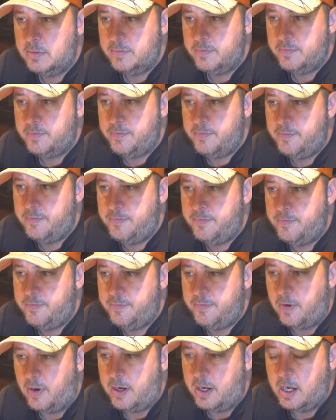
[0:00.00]

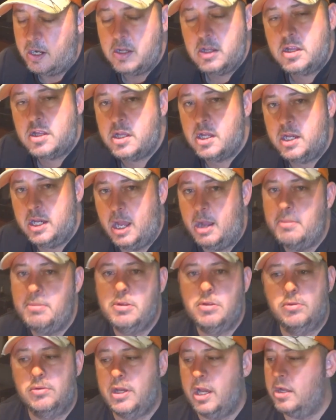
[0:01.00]
find out if there's any
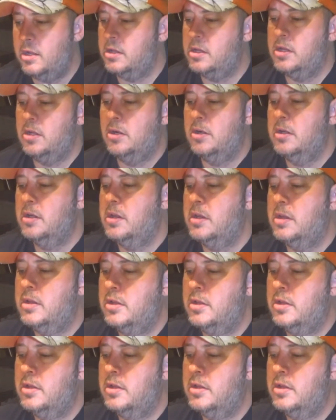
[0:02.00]
ups or downsides